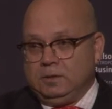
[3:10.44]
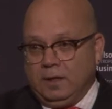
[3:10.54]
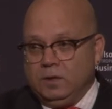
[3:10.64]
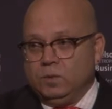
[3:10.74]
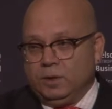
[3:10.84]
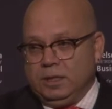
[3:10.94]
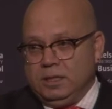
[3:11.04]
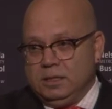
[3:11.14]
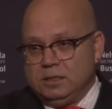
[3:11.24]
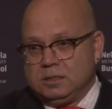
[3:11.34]
tell you what it
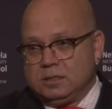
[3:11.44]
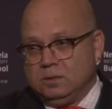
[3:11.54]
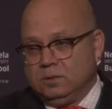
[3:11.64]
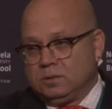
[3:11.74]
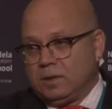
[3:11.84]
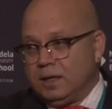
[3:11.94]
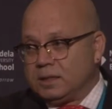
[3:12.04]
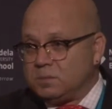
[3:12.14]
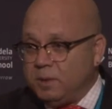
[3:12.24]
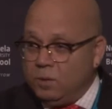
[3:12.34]
is, try
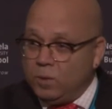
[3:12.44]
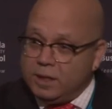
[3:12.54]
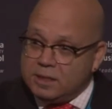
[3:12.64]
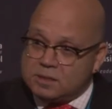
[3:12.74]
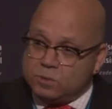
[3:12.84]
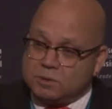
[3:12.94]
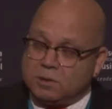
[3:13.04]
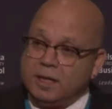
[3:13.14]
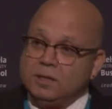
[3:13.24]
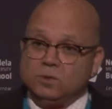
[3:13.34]
and explain what it is that we're
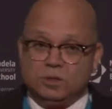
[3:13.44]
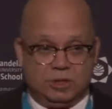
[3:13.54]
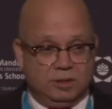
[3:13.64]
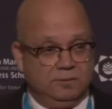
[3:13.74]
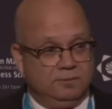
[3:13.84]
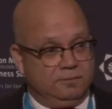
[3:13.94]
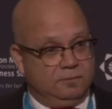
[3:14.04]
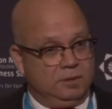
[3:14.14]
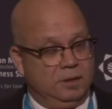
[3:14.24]
trying to achieve,